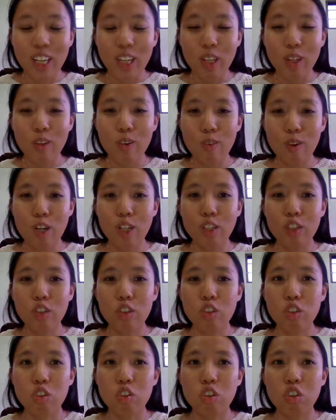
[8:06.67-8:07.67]
You want
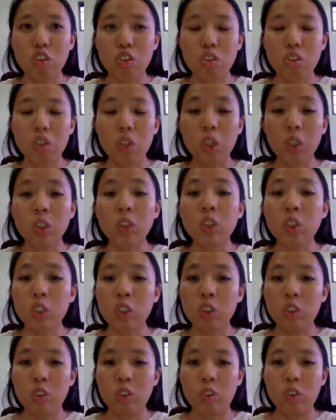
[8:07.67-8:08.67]
to
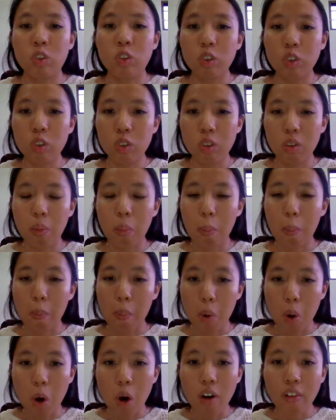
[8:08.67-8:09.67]
continue to do
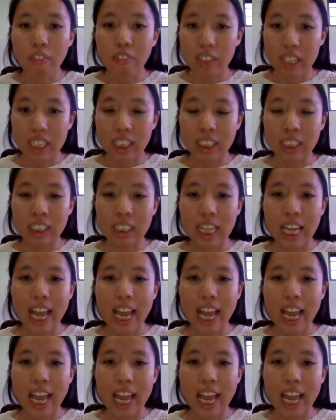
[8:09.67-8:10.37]
more of this